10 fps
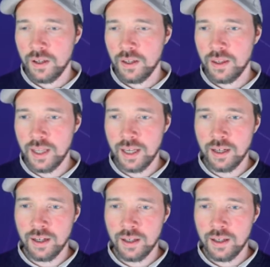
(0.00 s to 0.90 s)

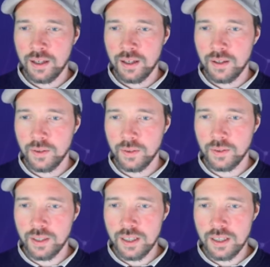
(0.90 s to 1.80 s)
Then
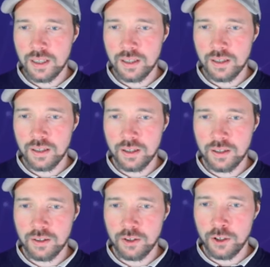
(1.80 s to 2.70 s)
this
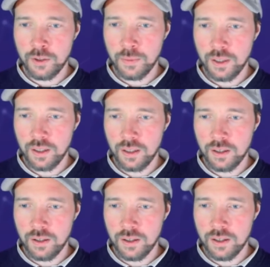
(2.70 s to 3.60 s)
term
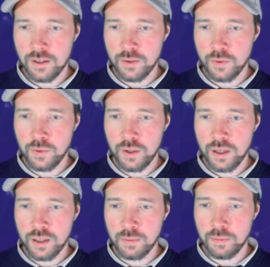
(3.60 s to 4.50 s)
here is
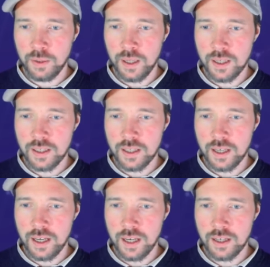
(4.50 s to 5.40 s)
1 plus
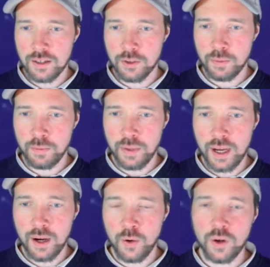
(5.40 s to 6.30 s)
x to
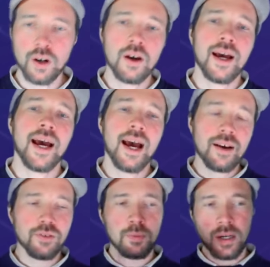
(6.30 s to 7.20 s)
power
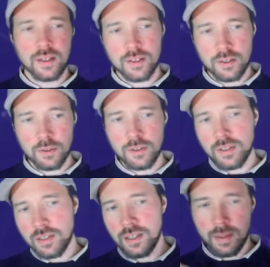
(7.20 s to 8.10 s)
half minus 2 is
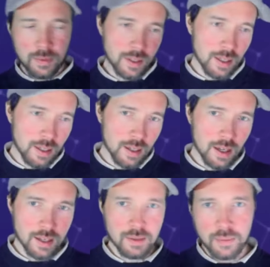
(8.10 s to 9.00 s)
the same thing
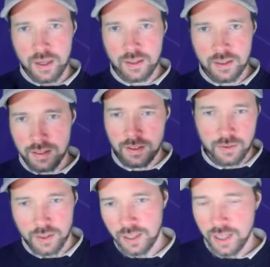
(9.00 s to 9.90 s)
as minus
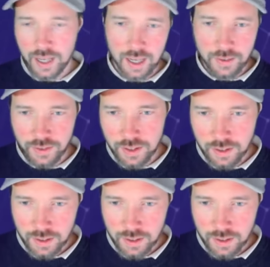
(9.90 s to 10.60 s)
3 halves.